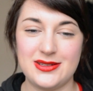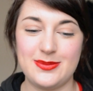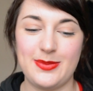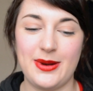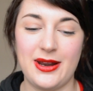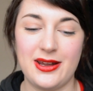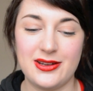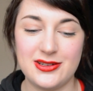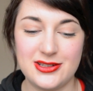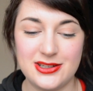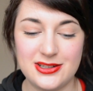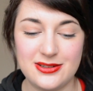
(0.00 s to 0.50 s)

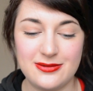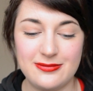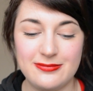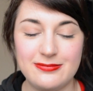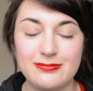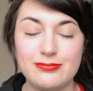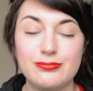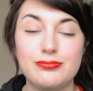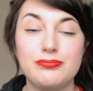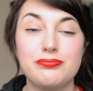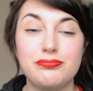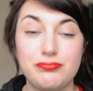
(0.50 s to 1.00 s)
blush.
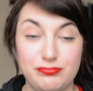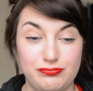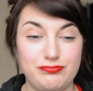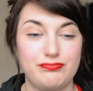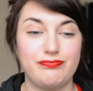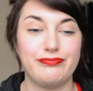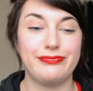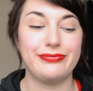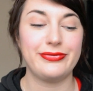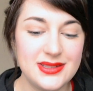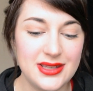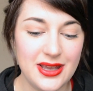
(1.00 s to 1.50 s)

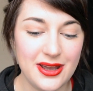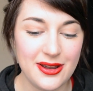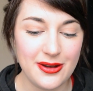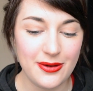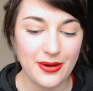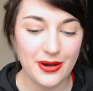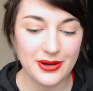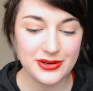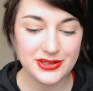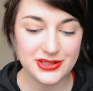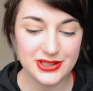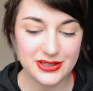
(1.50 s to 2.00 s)
So
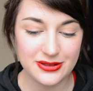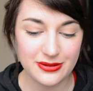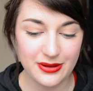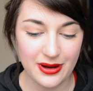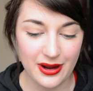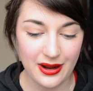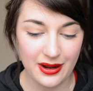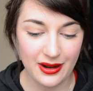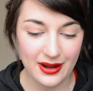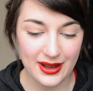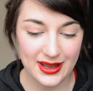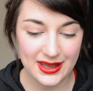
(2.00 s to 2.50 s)
onto
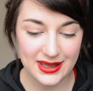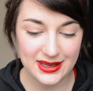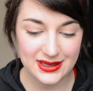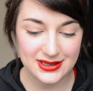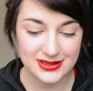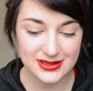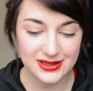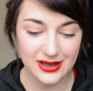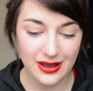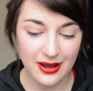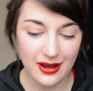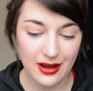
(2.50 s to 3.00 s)

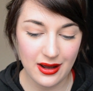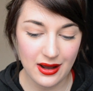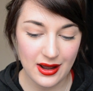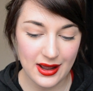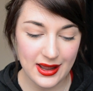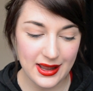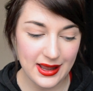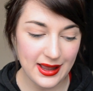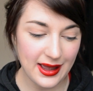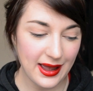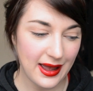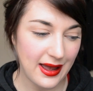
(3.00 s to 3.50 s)
eyes.
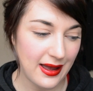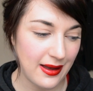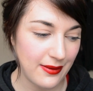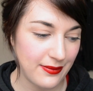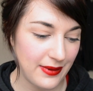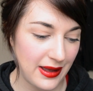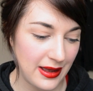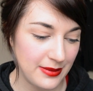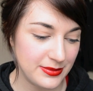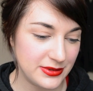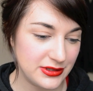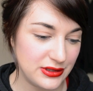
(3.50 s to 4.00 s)
I have
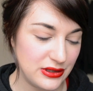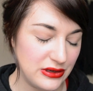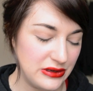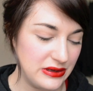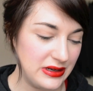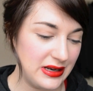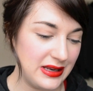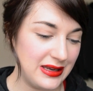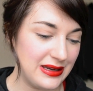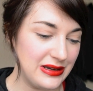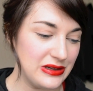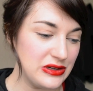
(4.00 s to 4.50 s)

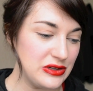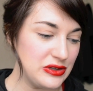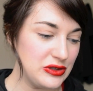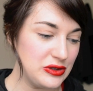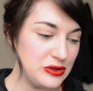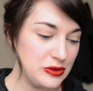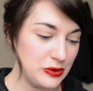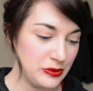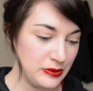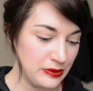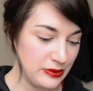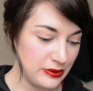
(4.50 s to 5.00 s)
absolutely
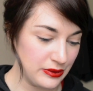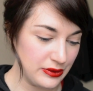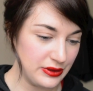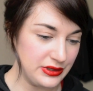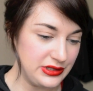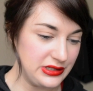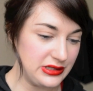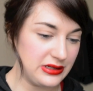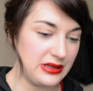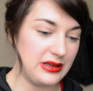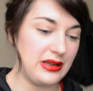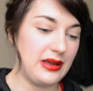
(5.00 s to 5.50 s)

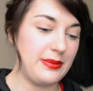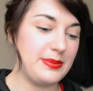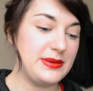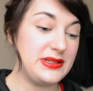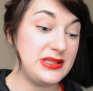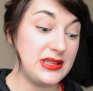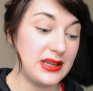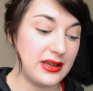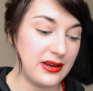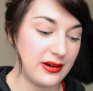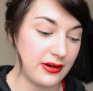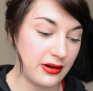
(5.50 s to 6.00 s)
adored a
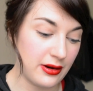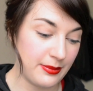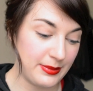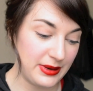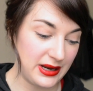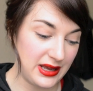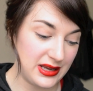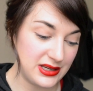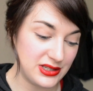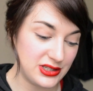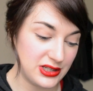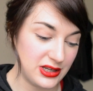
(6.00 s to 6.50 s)
particular
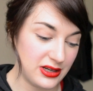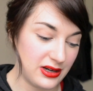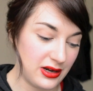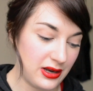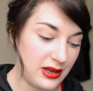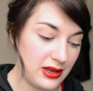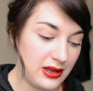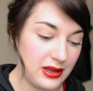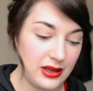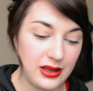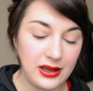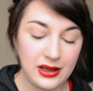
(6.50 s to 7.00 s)
combination.
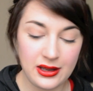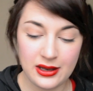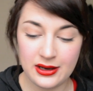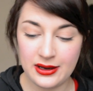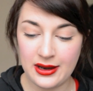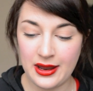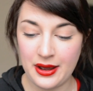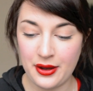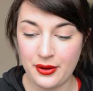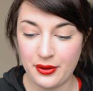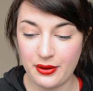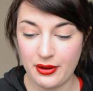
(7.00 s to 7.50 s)

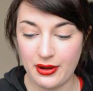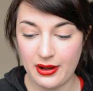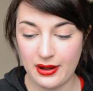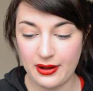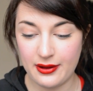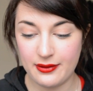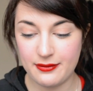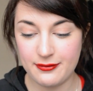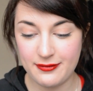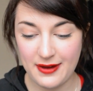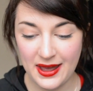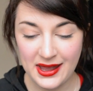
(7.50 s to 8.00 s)
Now,
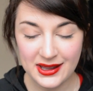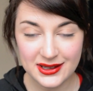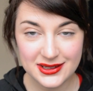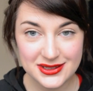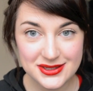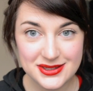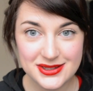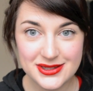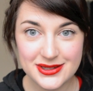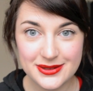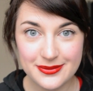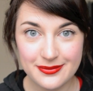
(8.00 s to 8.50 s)

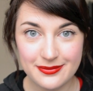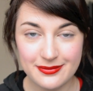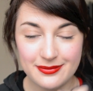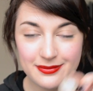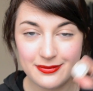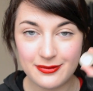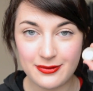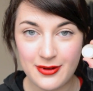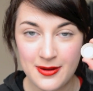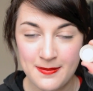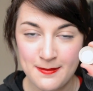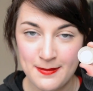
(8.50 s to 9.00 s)
Vex
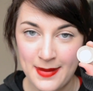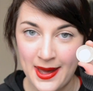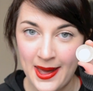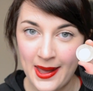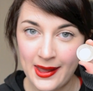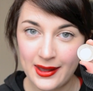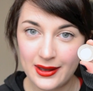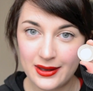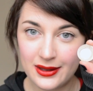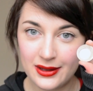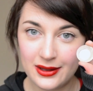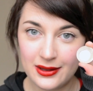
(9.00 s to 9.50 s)
from
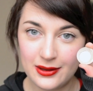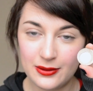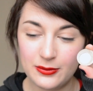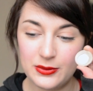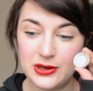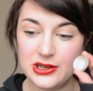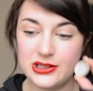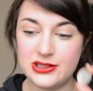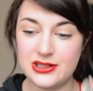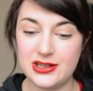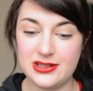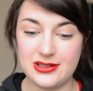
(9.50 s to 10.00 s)
MAC,
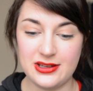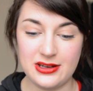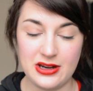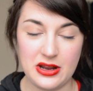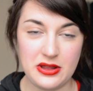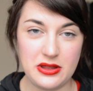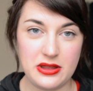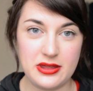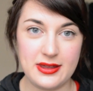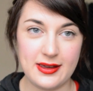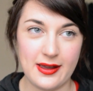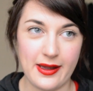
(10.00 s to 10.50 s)
which is
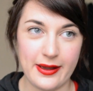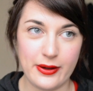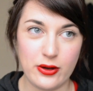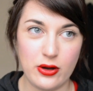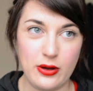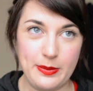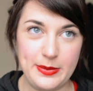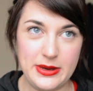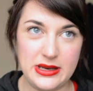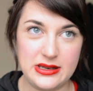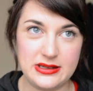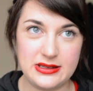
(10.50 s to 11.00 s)
another thing I
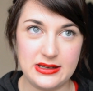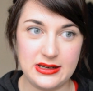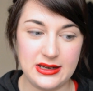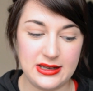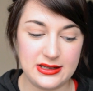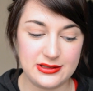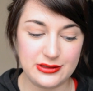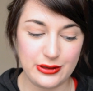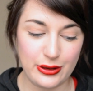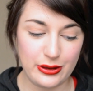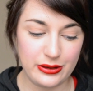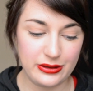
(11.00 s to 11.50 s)
copied
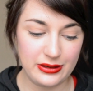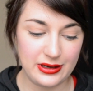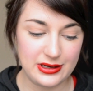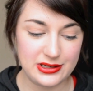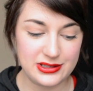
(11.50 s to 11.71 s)
Denise on. I